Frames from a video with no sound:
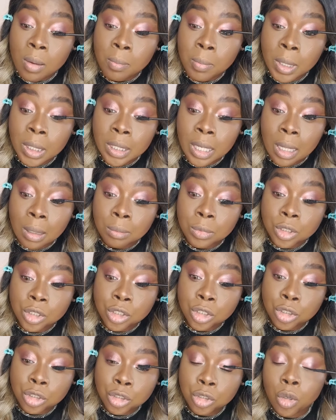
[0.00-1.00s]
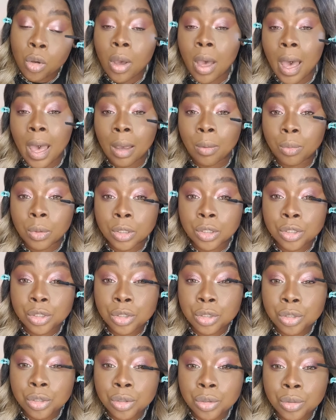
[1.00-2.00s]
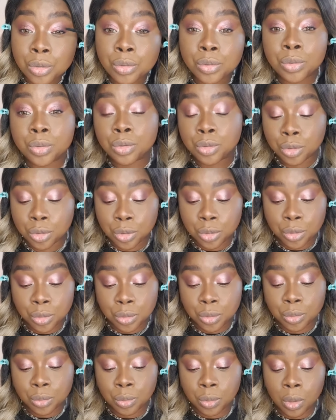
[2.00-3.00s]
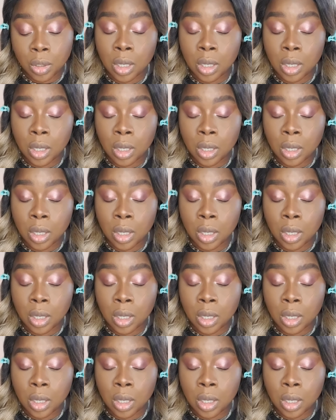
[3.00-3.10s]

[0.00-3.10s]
but I'm sure I will soon too.